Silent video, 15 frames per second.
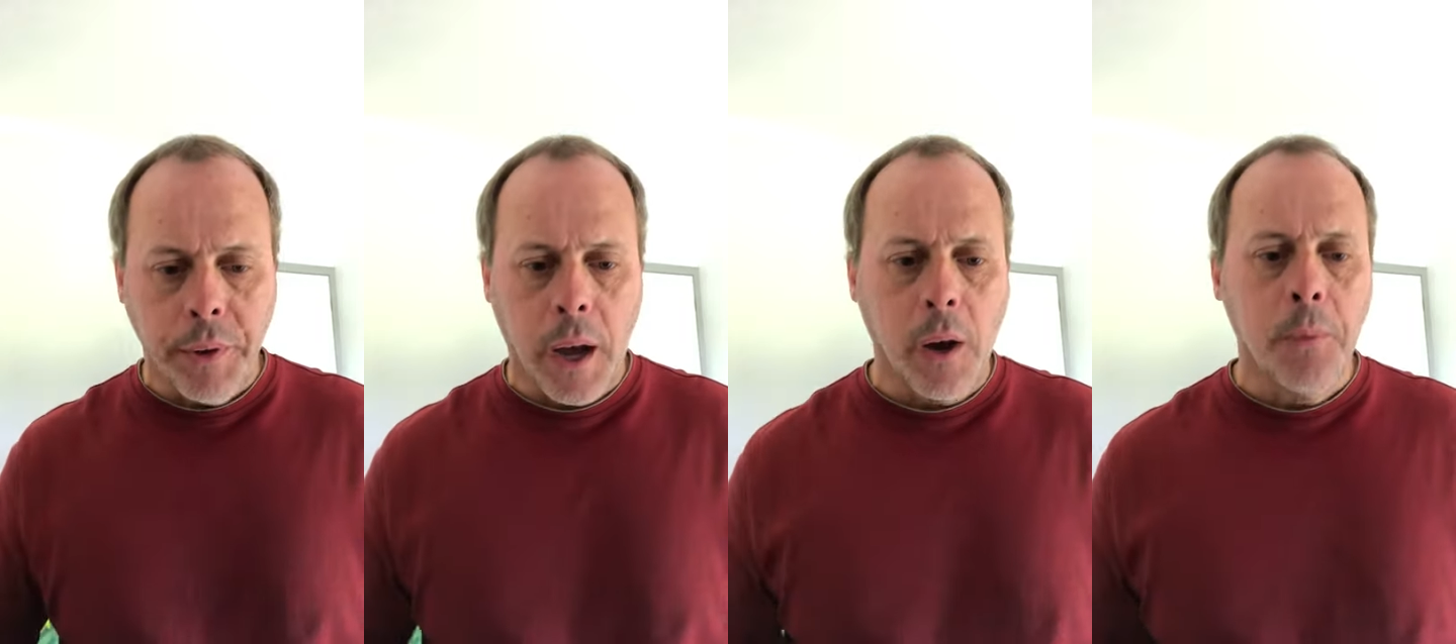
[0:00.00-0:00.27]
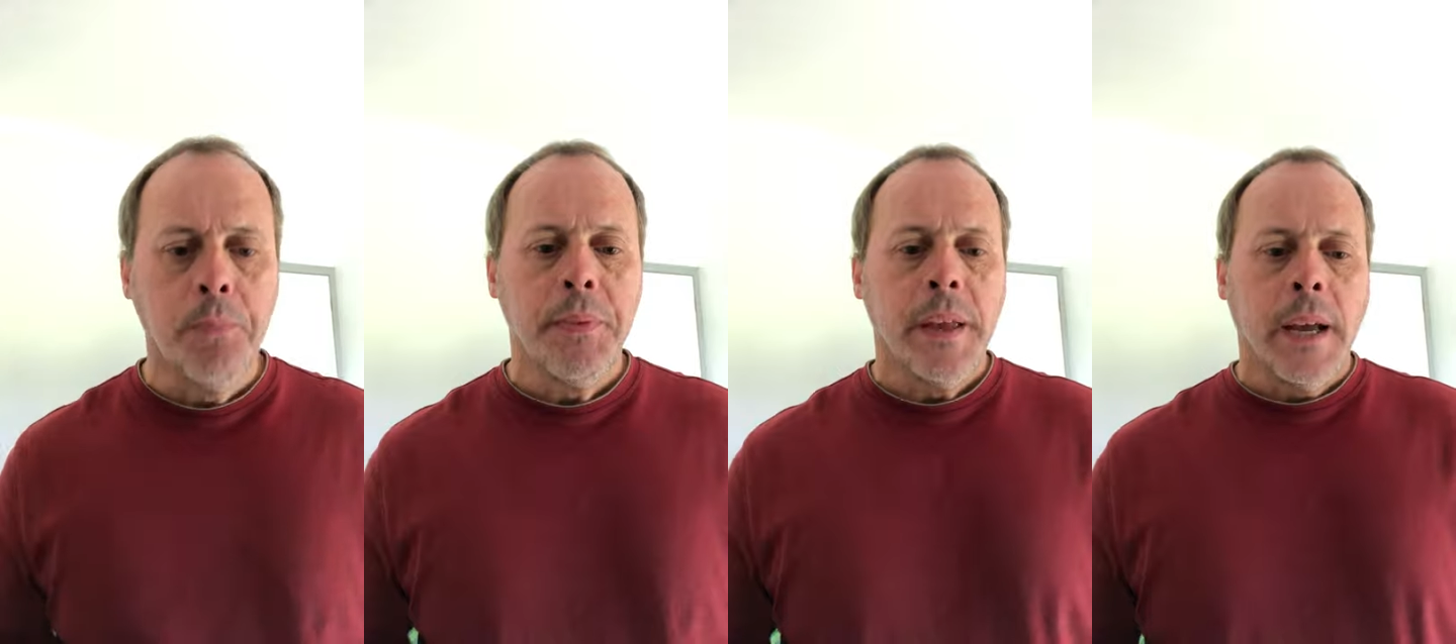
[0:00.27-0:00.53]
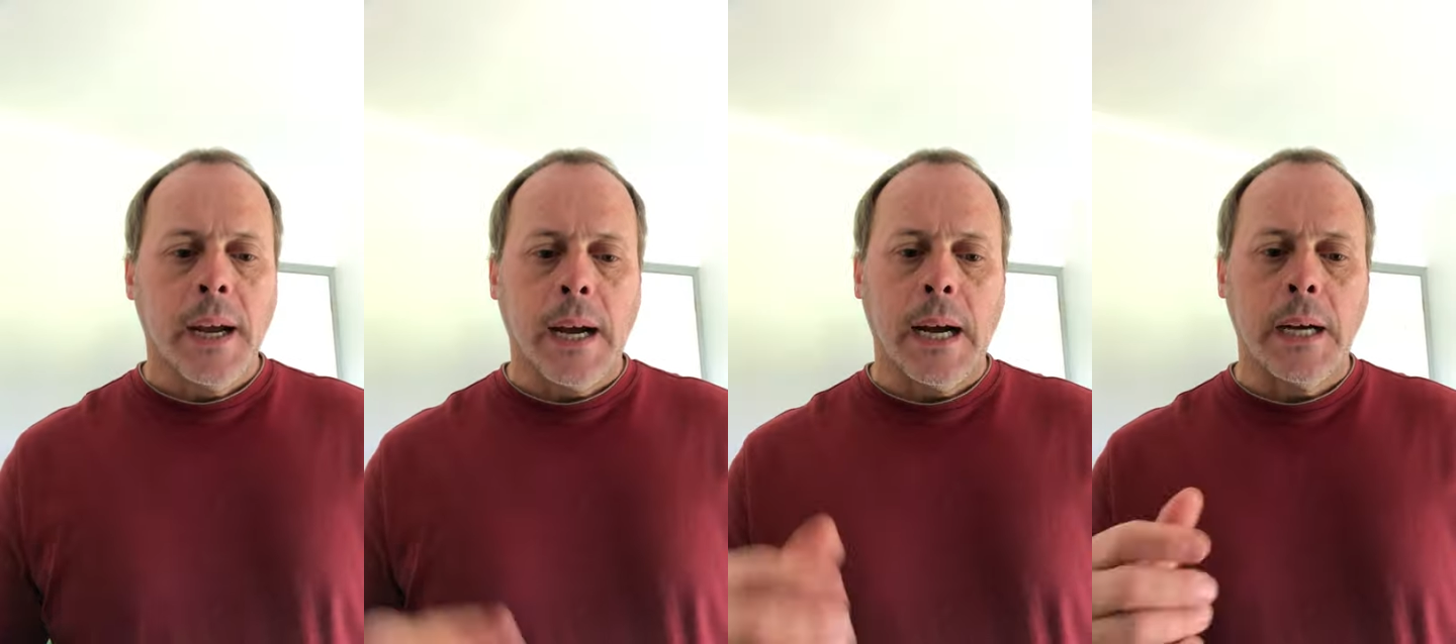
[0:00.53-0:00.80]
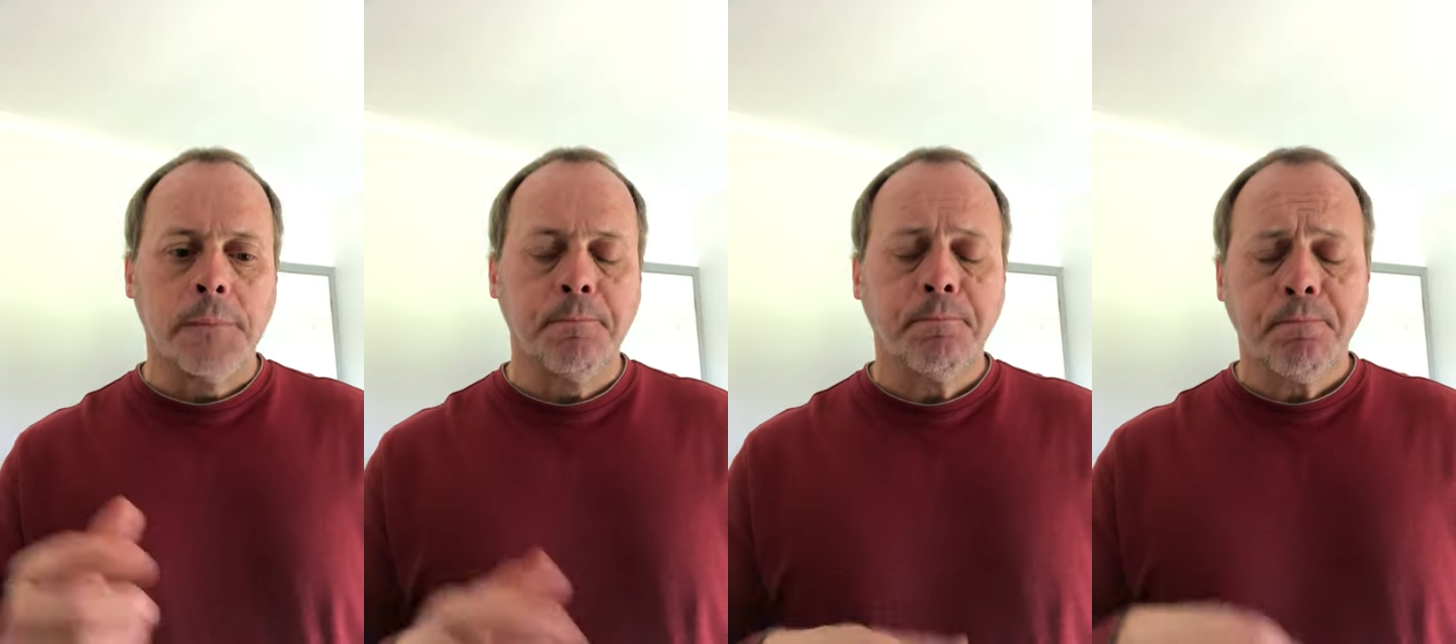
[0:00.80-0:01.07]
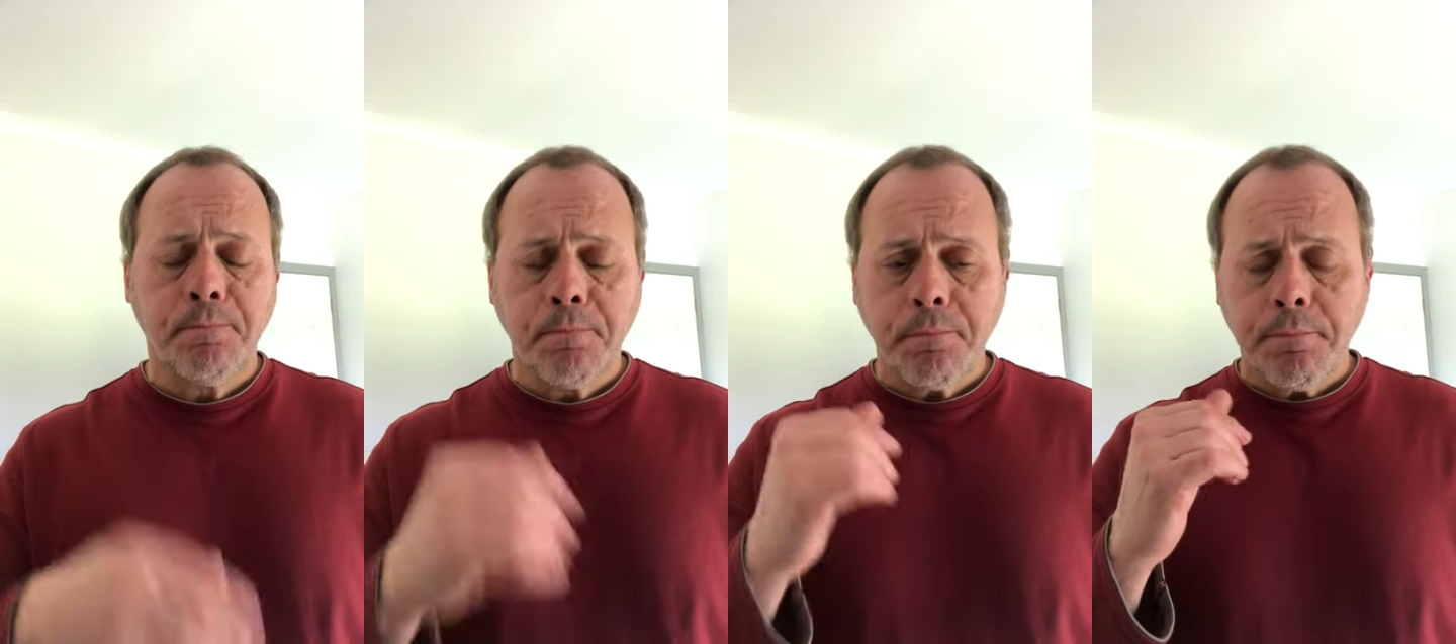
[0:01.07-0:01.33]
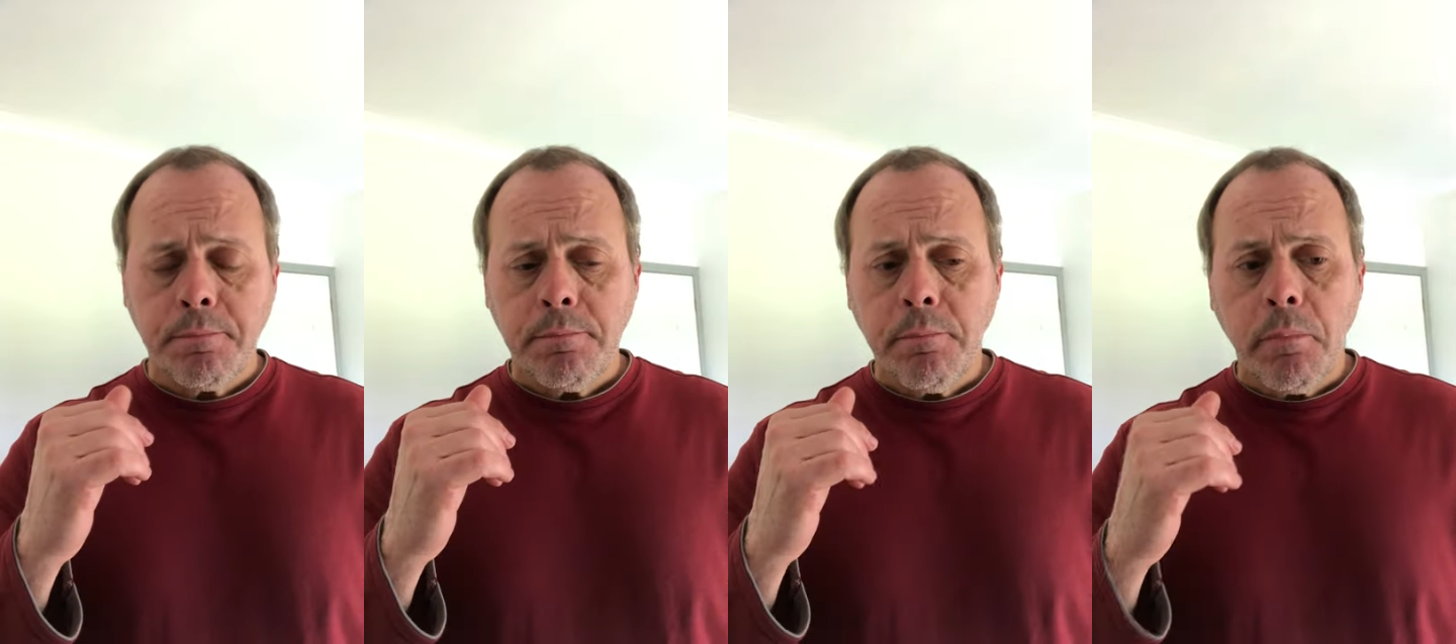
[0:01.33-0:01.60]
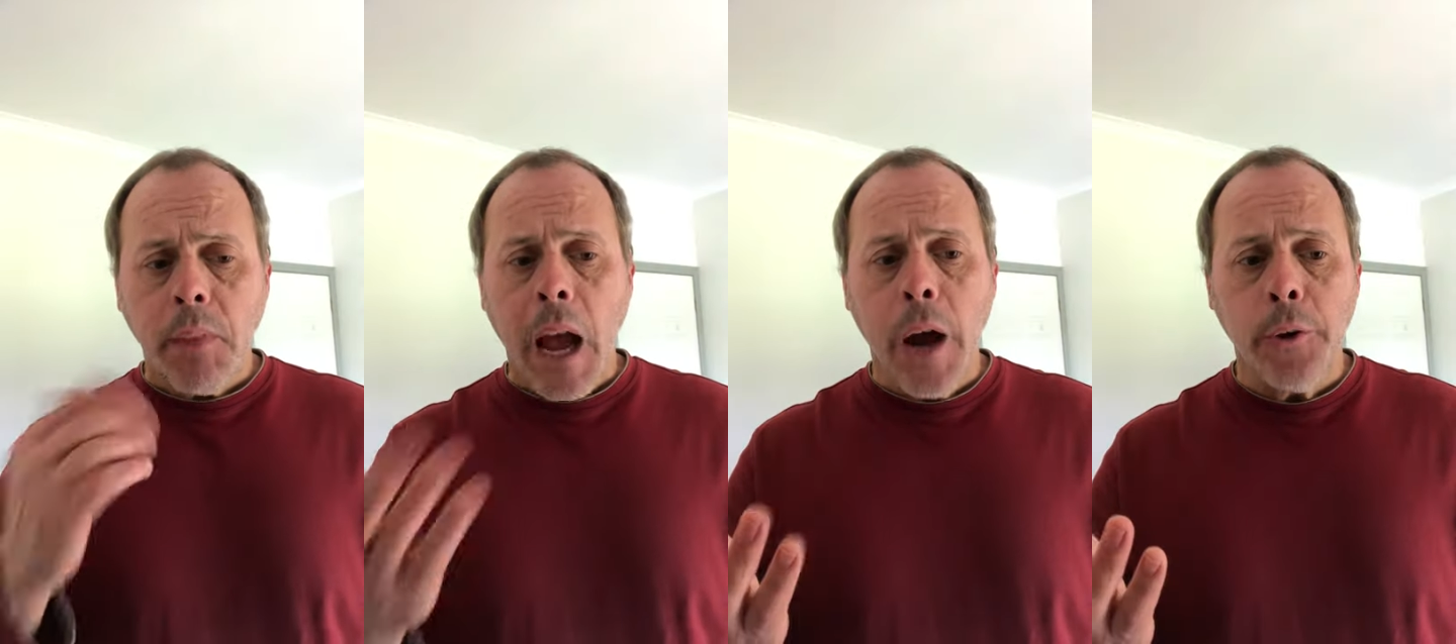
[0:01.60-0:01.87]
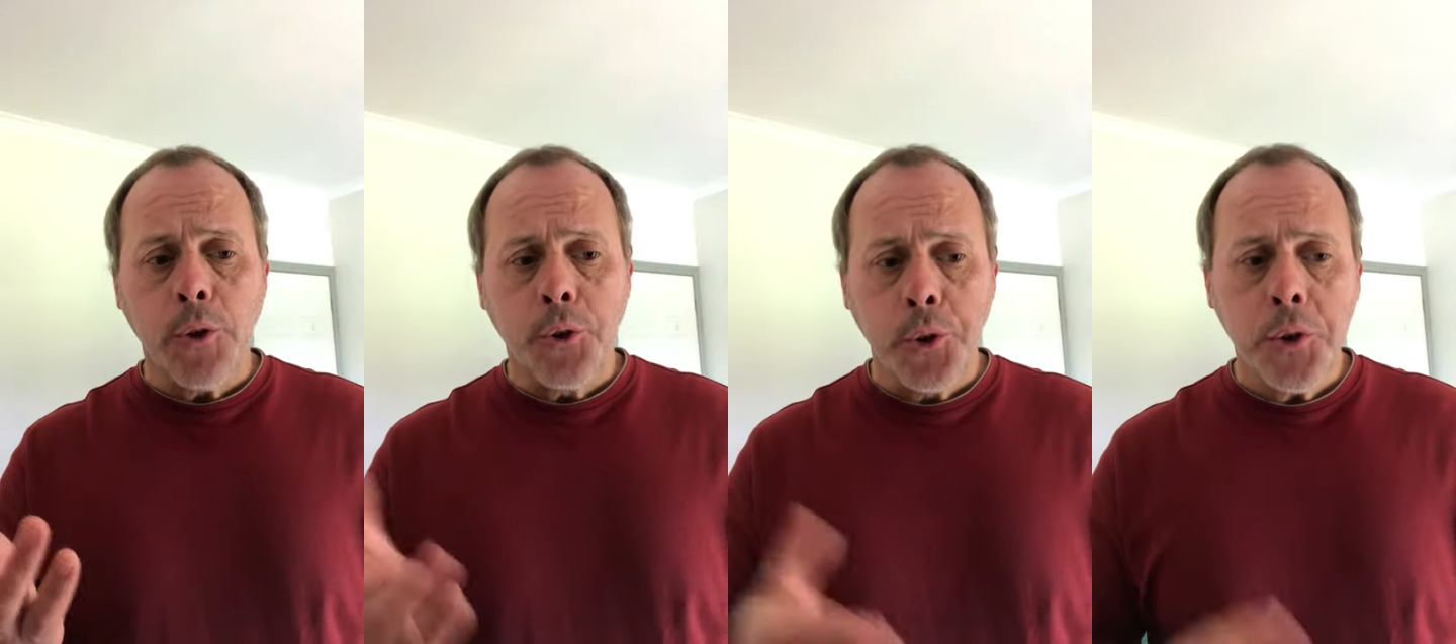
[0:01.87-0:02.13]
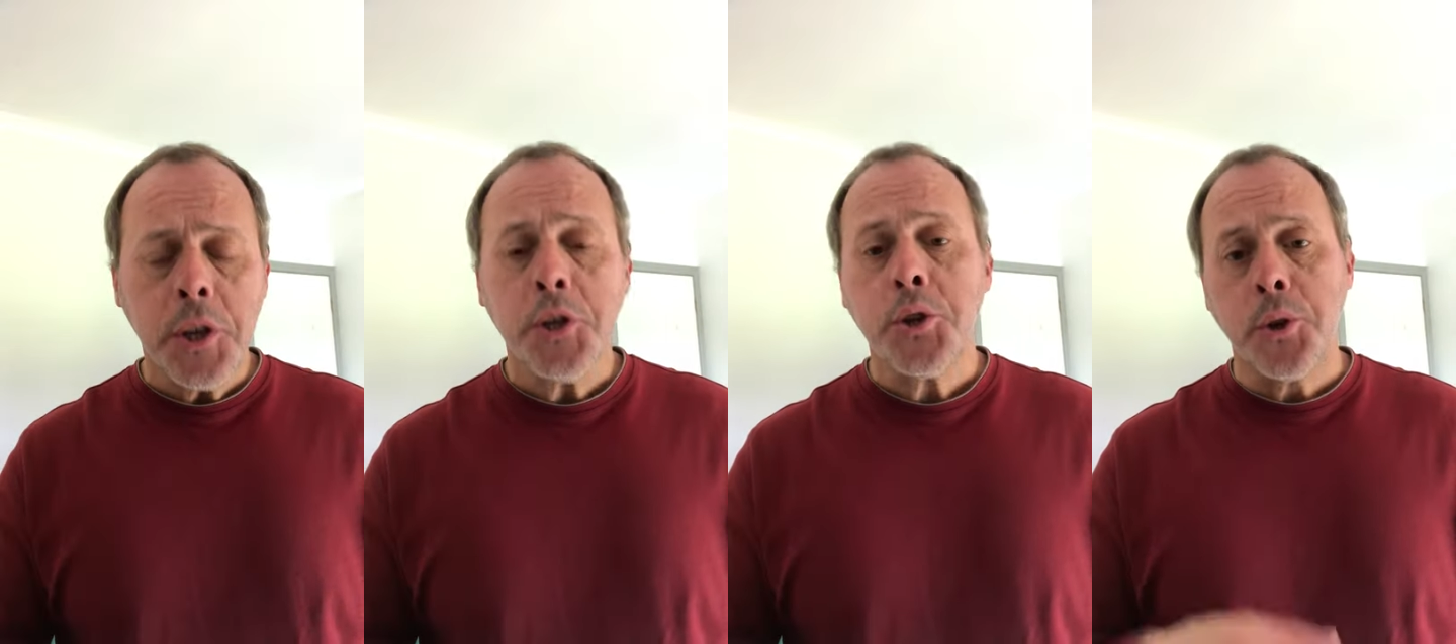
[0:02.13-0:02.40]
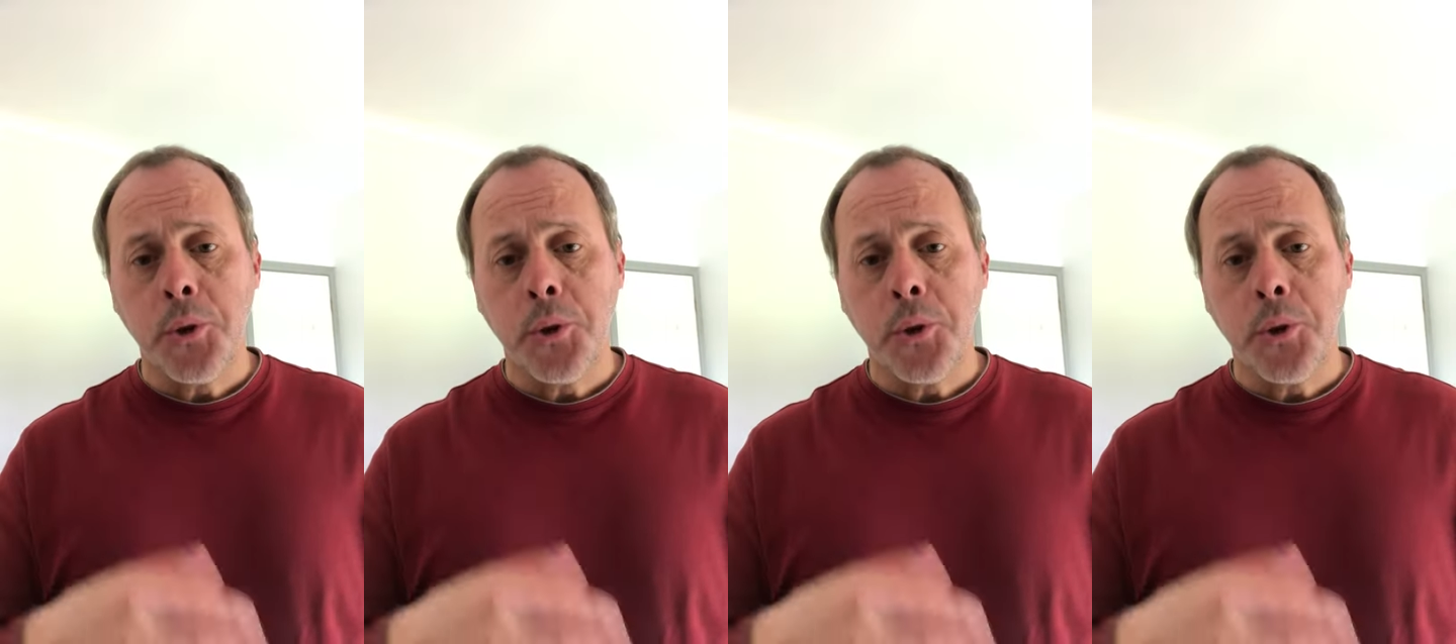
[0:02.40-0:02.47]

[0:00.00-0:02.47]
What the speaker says: Now, how do you do this?